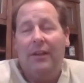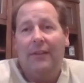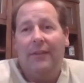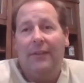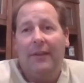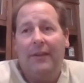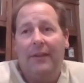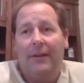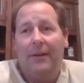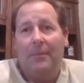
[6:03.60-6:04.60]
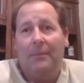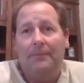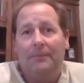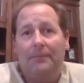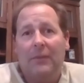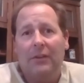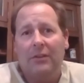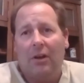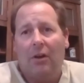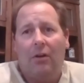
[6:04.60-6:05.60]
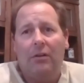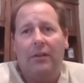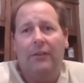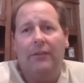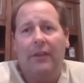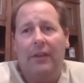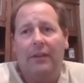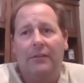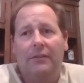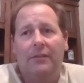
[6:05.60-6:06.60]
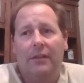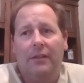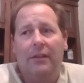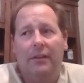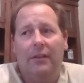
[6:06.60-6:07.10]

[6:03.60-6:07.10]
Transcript: that the talk and things that